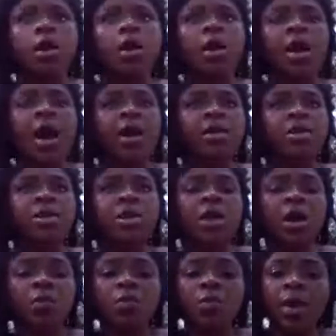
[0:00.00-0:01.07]
And I actually think
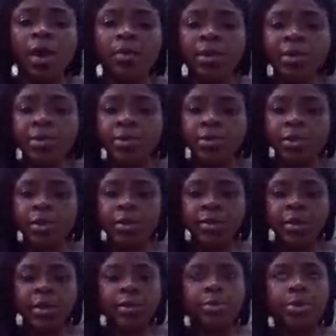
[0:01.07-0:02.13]
I read about
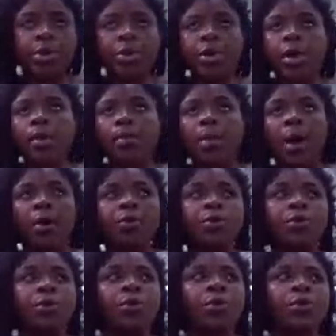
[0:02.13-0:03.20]
doulas in a book about, you
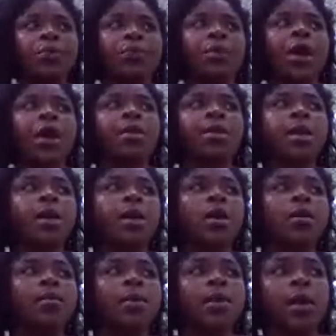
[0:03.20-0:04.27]
know, how they
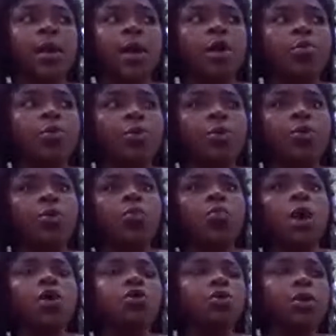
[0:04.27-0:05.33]
come and they help you
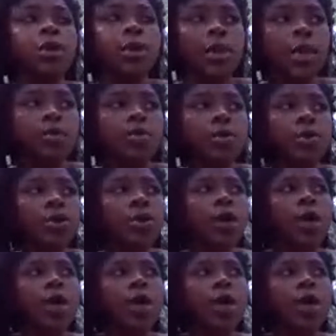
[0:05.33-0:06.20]
while you're in labor.